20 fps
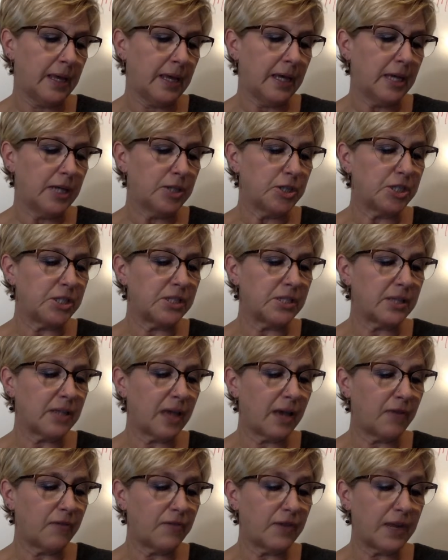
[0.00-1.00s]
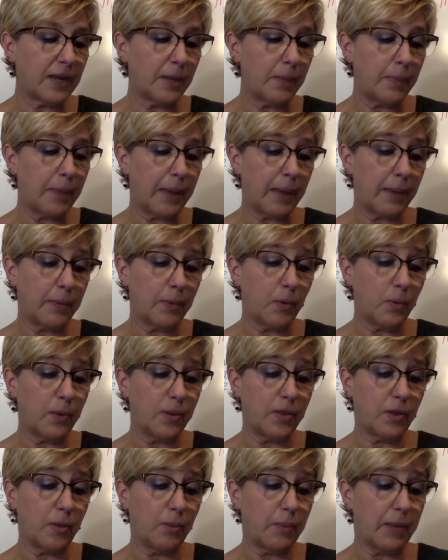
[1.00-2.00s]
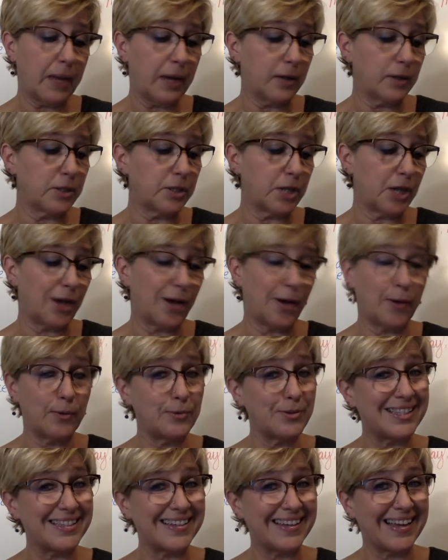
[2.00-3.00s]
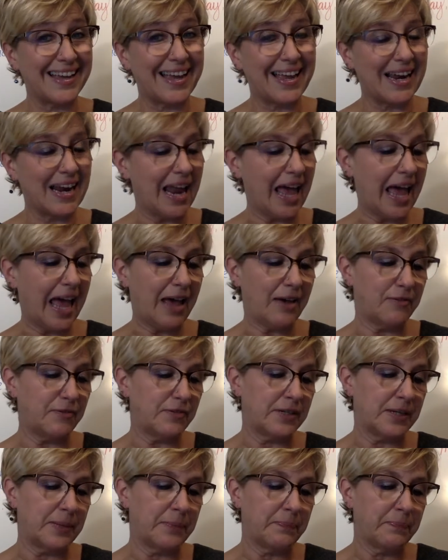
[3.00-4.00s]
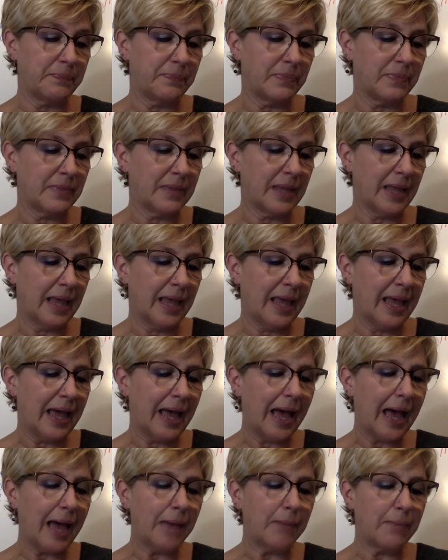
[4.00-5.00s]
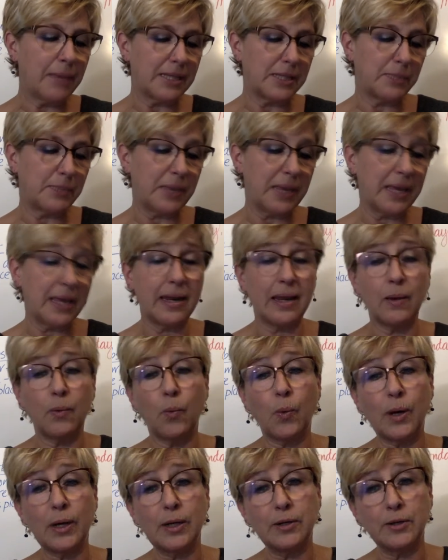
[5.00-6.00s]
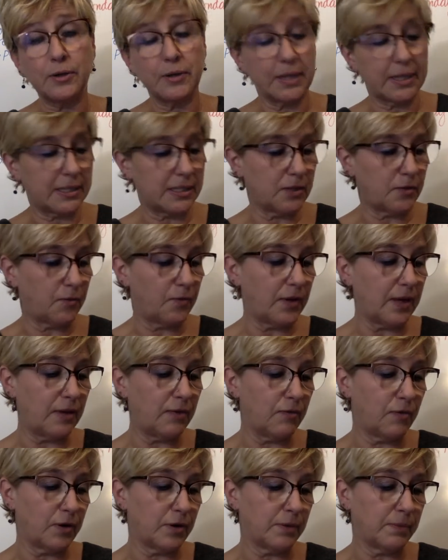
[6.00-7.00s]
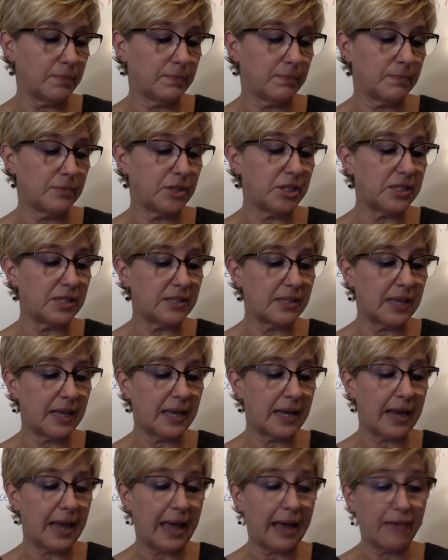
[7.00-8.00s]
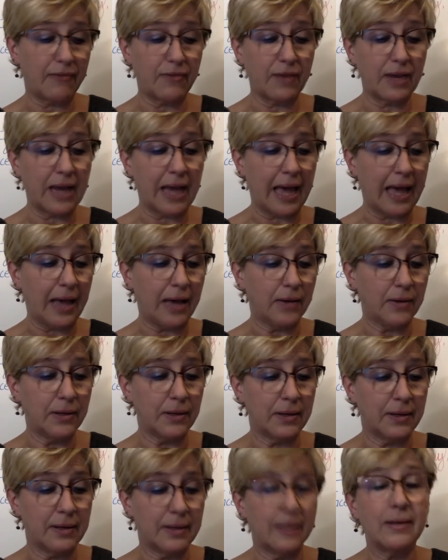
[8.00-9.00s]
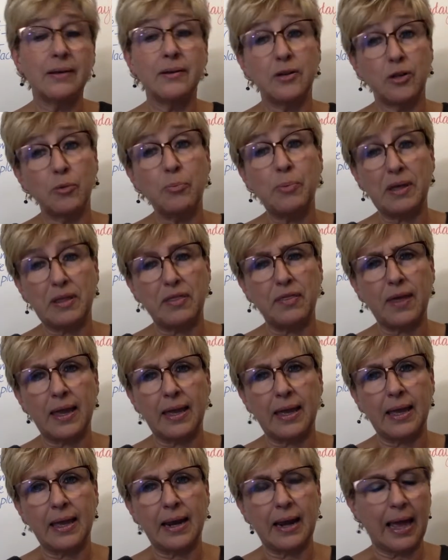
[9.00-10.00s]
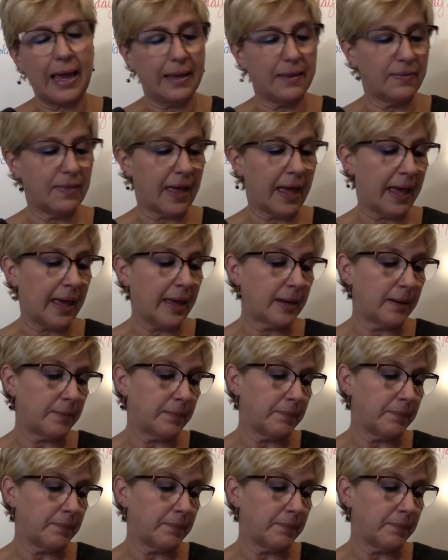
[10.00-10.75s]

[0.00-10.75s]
She scuffed at a pebble with her bare toes and laughed. I must be getting wilderness fever, she said half aloud, to be thinking like that.